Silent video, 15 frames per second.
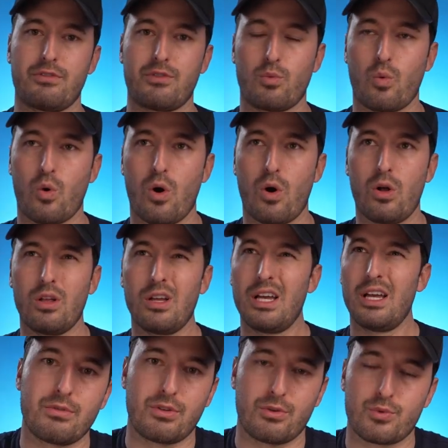of a wall.
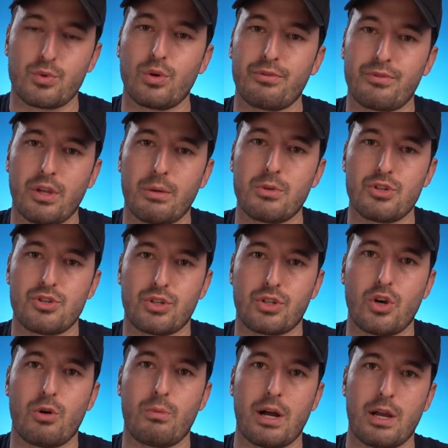The rule of thumb you should
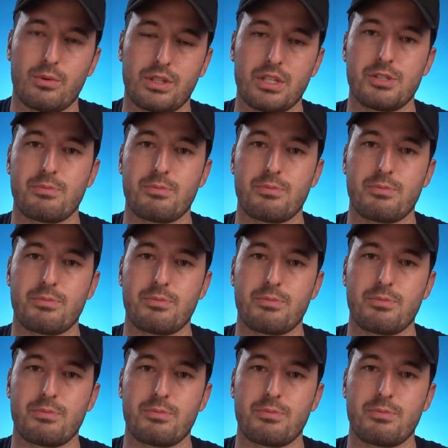go by with these